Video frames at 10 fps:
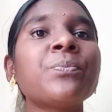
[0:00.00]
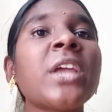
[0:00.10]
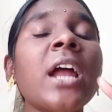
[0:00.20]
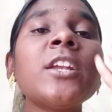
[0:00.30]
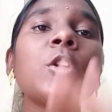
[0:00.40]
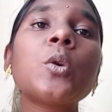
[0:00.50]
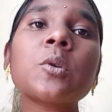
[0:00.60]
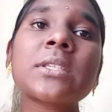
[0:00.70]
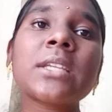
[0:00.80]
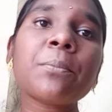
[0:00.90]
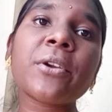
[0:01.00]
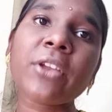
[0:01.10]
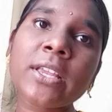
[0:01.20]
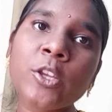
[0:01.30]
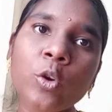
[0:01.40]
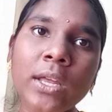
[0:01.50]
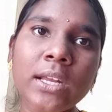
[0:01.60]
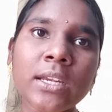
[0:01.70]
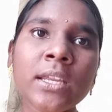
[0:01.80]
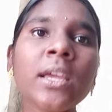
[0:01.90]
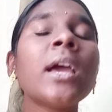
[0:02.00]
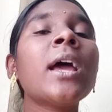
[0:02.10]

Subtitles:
and use them regularly,